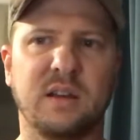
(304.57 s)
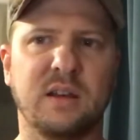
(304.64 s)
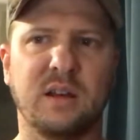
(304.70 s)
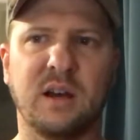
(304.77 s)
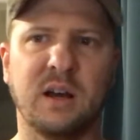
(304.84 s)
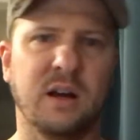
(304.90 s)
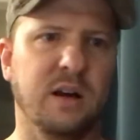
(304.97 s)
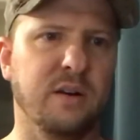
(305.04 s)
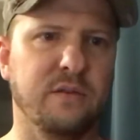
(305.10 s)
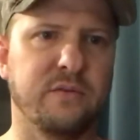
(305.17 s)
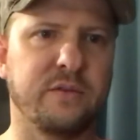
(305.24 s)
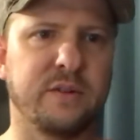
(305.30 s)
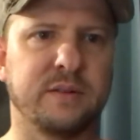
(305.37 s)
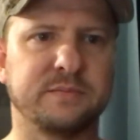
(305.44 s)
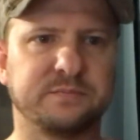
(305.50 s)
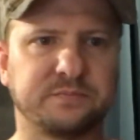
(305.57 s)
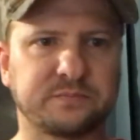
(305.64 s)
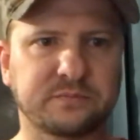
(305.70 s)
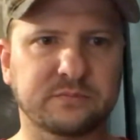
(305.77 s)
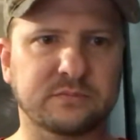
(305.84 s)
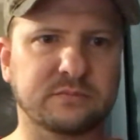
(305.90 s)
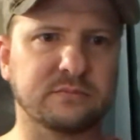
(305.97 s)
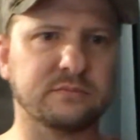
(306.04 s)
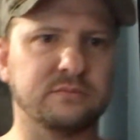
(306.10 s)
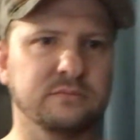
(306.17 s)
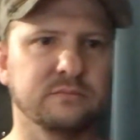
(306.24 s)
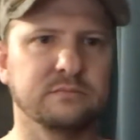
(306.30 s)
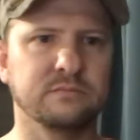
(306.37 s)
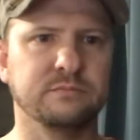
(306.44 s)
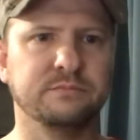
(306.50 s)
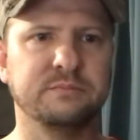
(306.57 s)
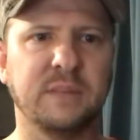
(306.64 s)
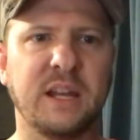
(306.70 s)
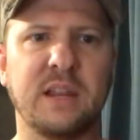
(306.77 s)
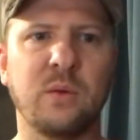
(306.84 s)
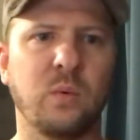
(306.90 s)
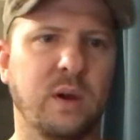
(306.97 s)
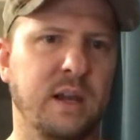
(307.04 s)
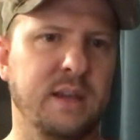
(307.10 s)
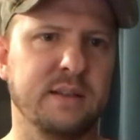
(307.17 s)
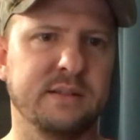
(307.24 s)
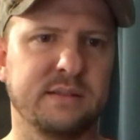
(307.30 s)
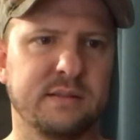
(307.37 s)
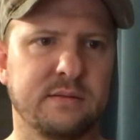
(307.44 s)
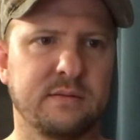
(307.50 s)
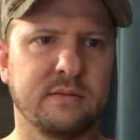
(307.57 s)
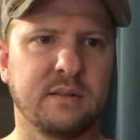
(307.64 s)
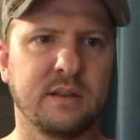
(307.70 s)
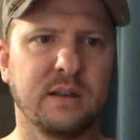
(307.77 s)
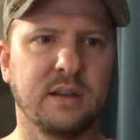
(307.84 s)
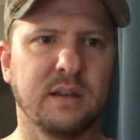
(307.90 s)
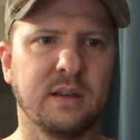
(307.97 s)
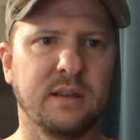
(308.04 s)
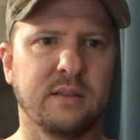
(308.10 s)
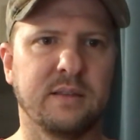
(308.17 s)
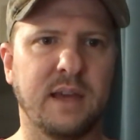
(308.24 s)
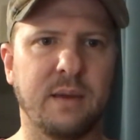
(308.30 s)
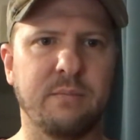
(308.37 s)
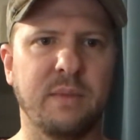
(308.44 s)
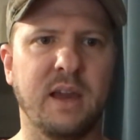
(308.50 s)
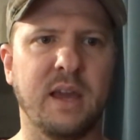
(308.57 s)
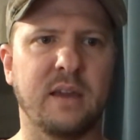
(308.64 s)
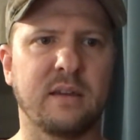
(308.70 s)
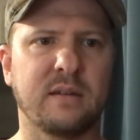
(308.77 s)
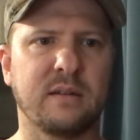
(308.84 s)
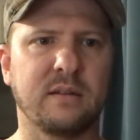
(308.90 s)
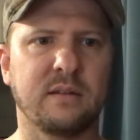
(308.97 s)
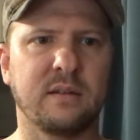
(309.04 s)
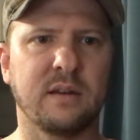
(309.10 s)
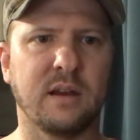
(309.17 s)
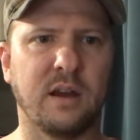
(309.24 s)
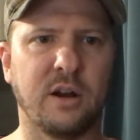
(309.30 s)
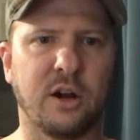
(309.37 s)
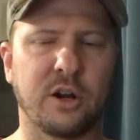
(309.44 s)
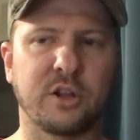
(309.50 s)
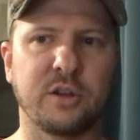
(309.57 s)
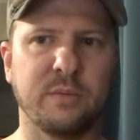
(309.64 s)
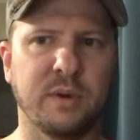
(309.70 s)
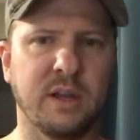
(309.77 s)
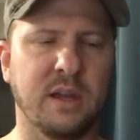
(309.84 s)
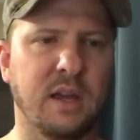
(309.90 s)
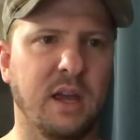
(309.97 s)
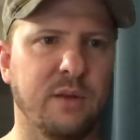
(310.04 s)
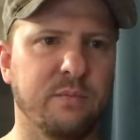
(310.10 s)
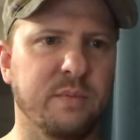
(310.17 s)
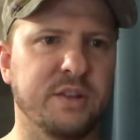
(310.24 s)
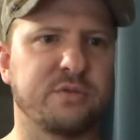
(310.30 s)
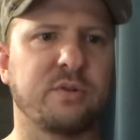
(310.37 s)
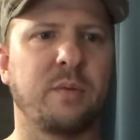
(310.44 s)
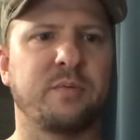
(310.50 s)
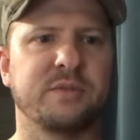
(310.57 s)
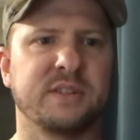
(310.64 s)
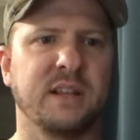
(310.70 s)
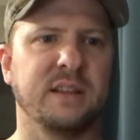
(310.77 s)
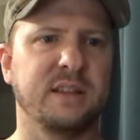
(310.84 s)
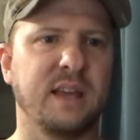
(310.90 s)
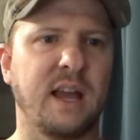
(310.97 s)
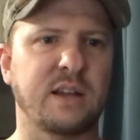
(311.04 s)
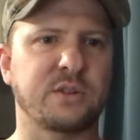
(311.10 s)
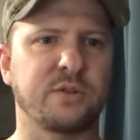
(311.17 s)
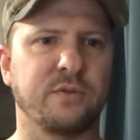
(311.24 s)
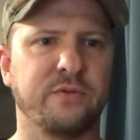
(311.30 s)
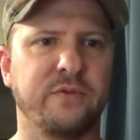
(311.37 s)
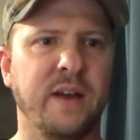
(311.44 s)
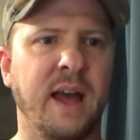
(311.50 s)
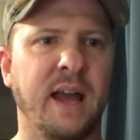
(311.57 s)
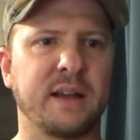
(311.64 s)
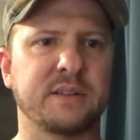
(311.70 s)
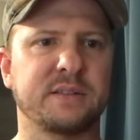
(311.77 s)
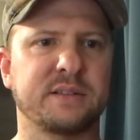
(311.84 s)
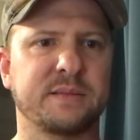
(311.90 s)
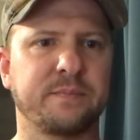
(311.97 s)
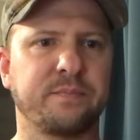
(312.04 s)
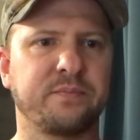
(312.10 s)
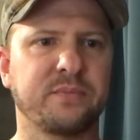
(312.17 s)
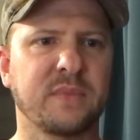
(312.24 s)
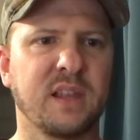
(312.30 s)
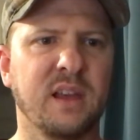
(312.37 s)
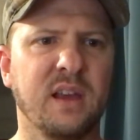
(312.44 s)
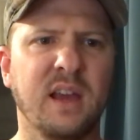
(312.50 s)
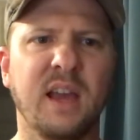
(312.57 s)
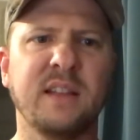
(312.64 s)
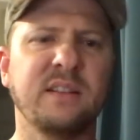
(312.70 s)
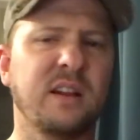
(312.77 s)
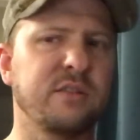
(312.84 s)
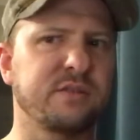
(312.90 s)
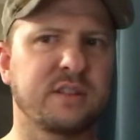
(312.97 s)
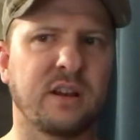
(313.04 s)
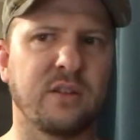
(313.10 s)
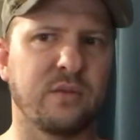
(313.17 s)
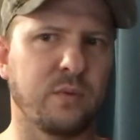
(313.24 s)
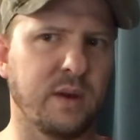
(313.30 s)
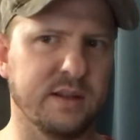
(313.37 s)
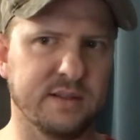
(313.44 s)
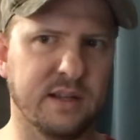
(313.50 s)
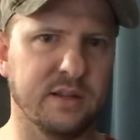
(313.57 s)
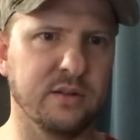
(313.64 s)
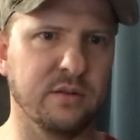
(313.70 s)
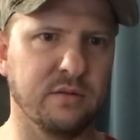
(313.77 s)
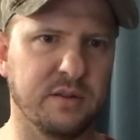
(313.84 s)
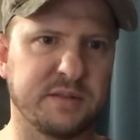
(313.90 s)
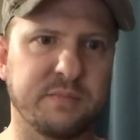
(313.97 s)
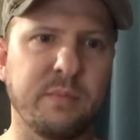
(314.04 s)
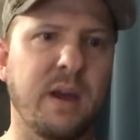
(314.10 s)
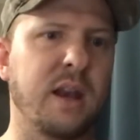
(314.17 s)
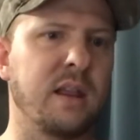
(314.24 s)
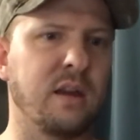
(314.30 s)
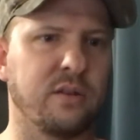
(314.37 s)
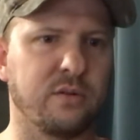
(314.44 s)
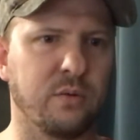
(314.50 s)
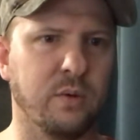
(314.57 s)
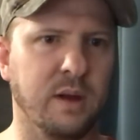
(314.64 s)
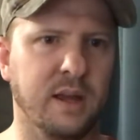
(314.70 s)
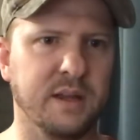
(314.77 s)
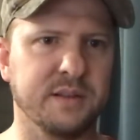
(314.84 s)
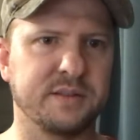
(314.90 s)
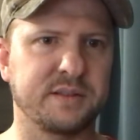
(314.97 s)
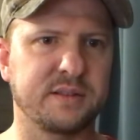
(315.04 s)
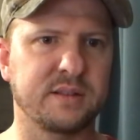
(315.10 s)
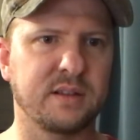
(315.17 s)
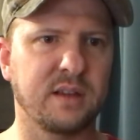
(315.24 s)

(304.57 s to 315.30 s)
of many ways they make an argument and misrepresent the actual facts. And there's other ways they do this, many other ways.